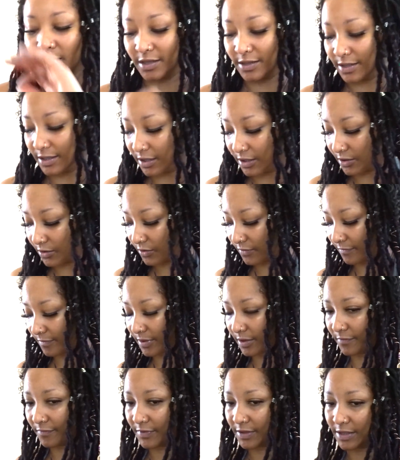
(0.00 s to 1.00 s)
has like a little
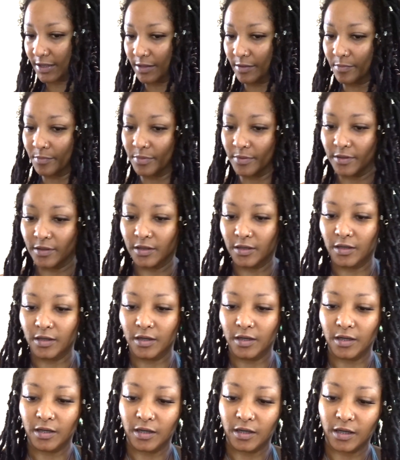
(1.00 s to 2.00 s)
bit of a dip.
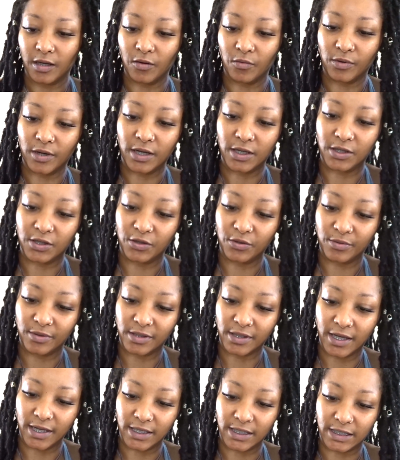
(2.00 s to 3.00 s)
And what I do
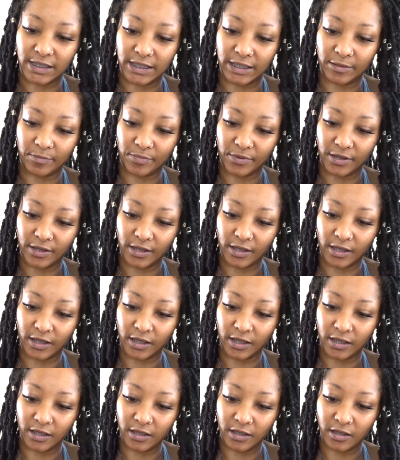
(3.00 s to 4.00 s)
is I dip it
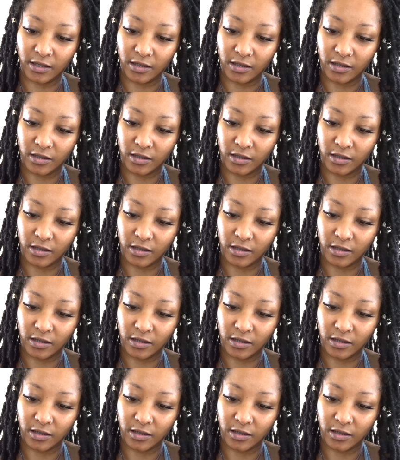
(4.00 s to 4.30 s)
in